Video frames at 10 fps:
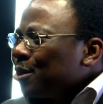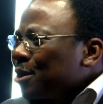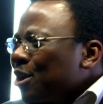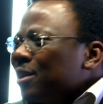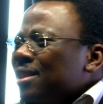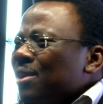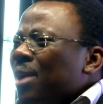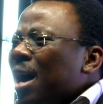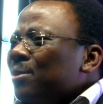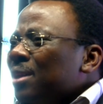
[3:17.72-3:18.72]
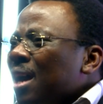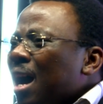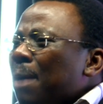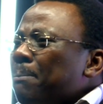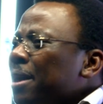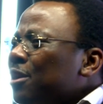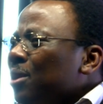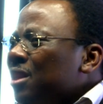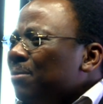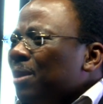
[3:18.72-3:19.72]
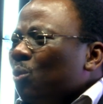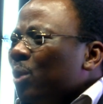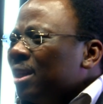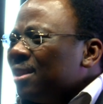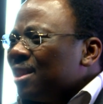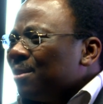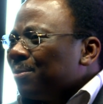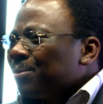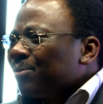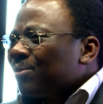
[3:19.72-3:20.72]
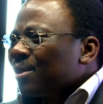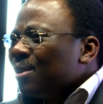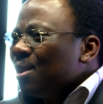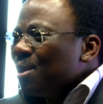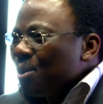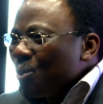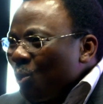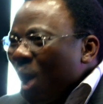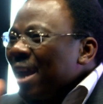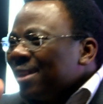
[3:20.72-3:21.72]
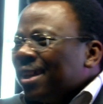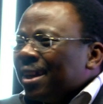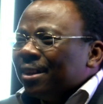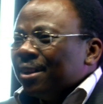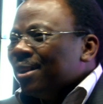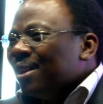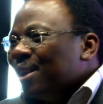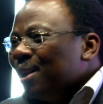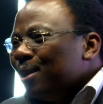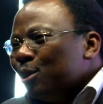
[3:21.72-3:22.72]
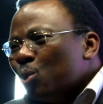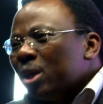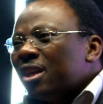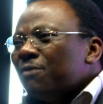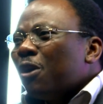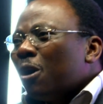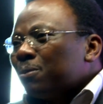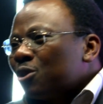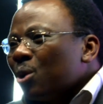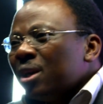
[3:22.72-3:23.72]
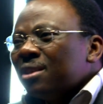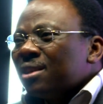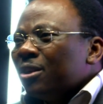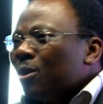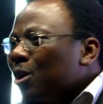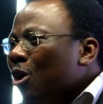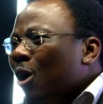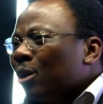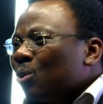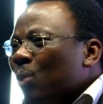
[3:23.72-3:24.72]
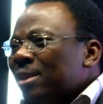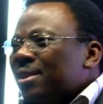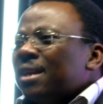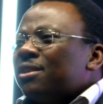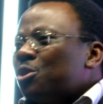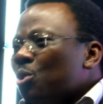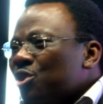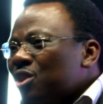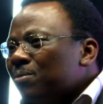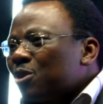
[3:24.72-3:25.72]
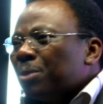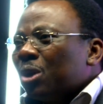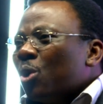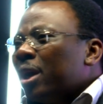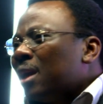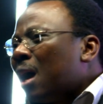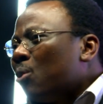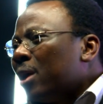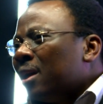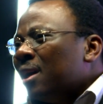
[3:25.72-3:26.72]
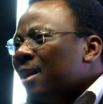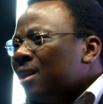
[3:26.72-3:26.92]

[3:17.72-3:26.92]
to turn it around and make your team a winning team. Why then do we give up so easily on God when things don't seem to be going our way,